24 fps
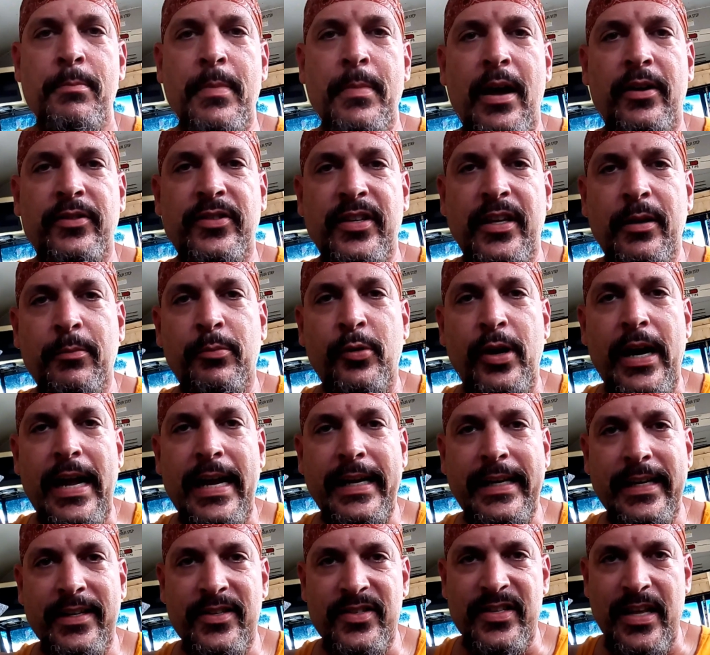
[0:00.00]
mounting
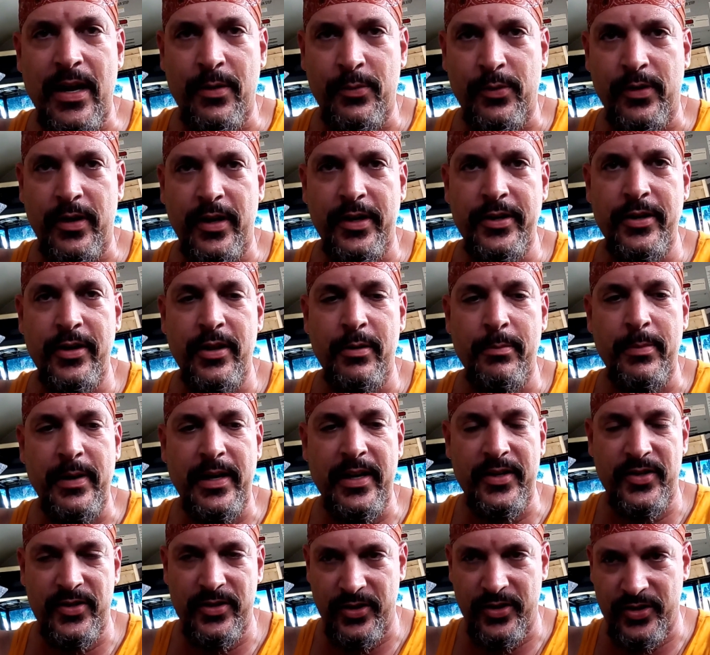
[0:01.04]
brackets that were under the
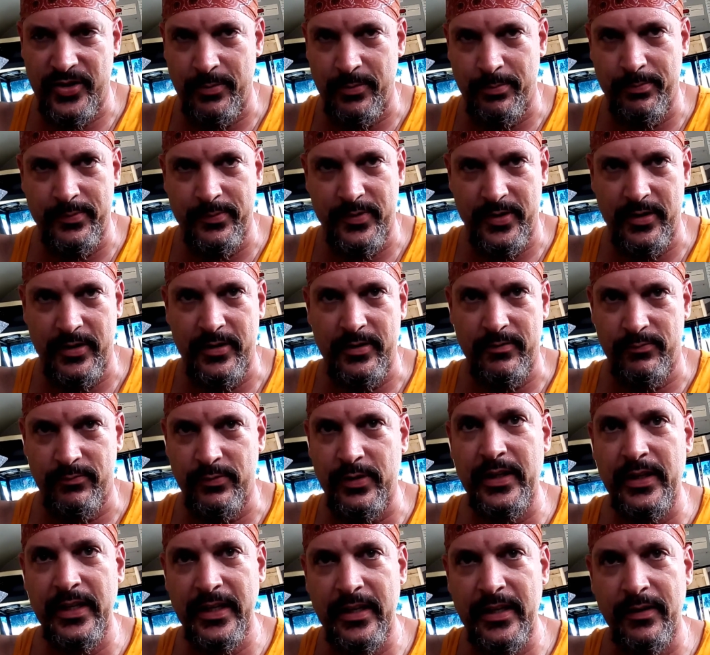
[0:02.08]
bus to
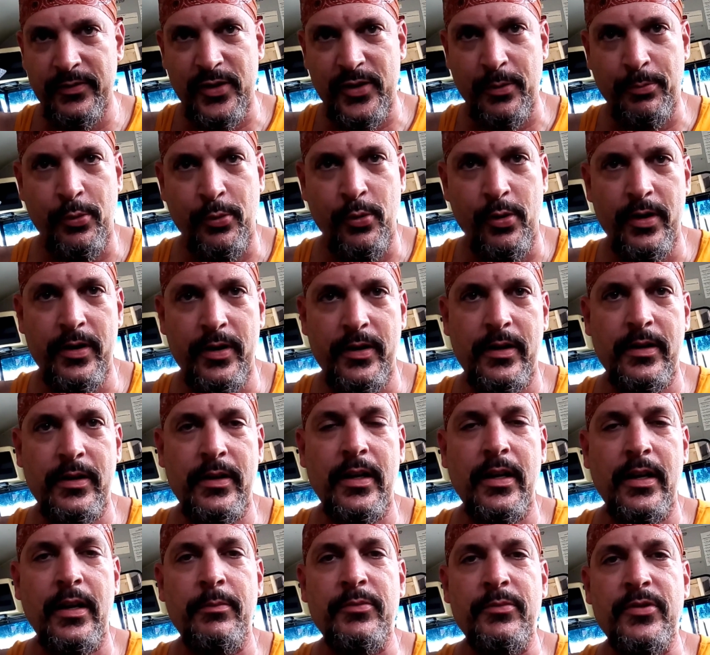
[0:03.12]
really give support
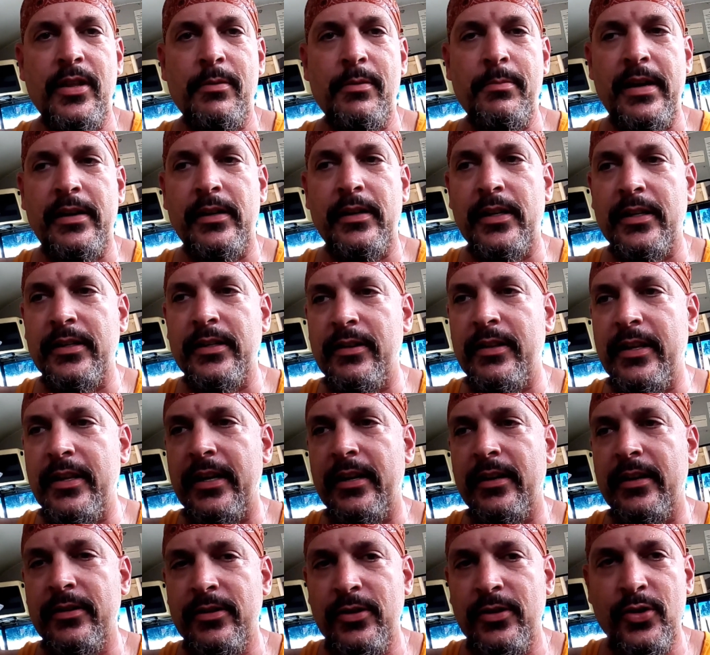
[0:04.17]
to the metal under
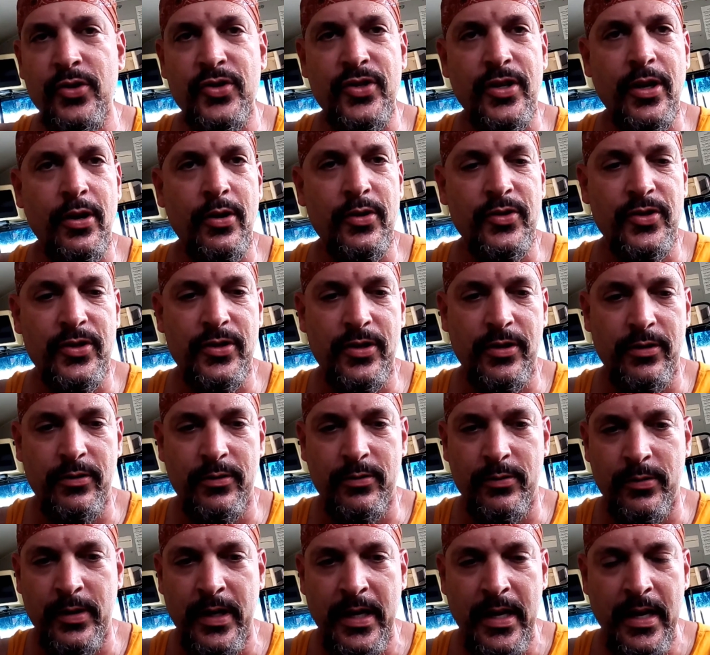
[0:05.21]
there. Use those
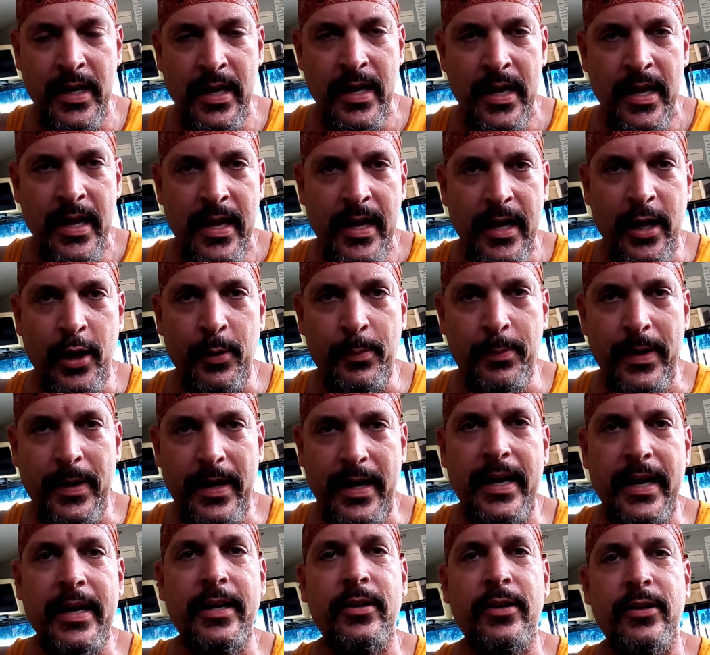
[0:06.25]
to help
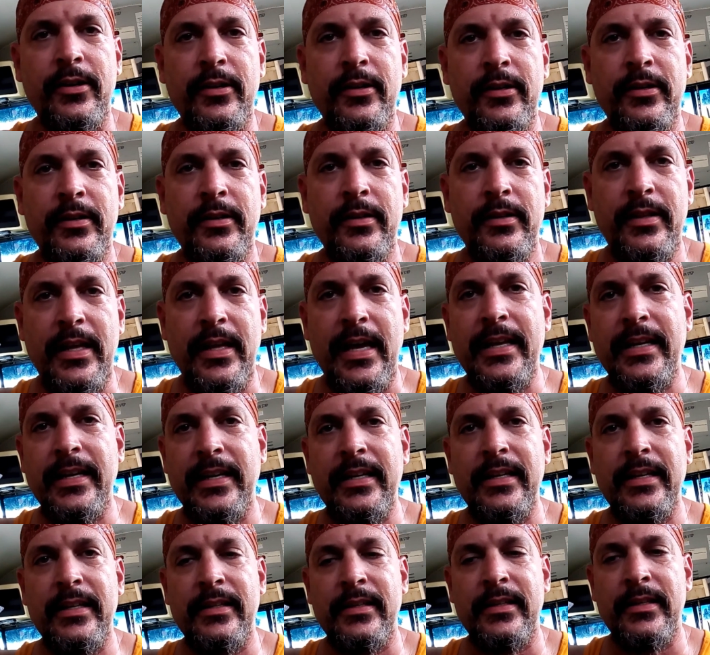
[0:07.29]
anchor that
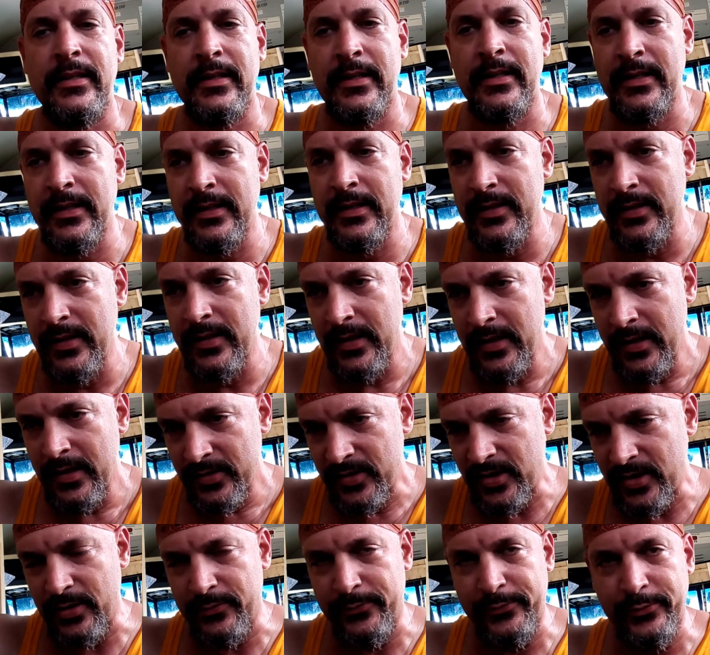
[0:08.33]
in
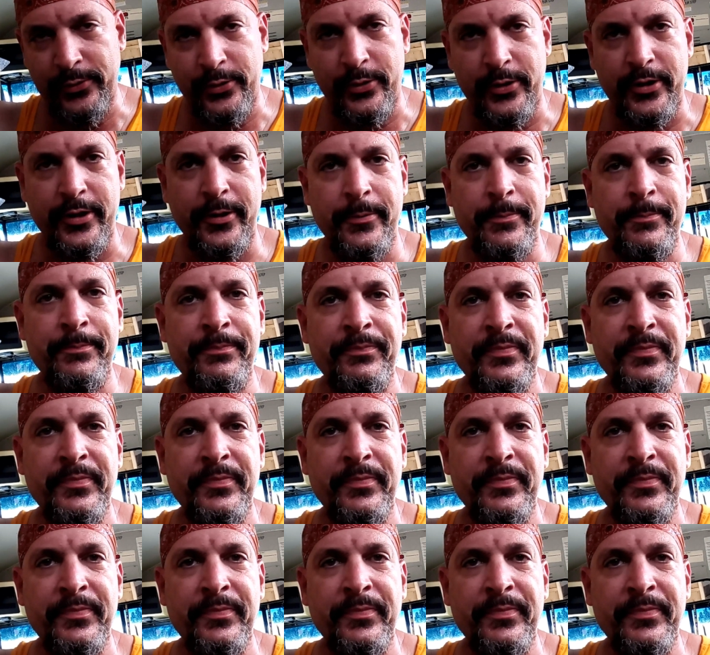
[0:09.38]
to the floor.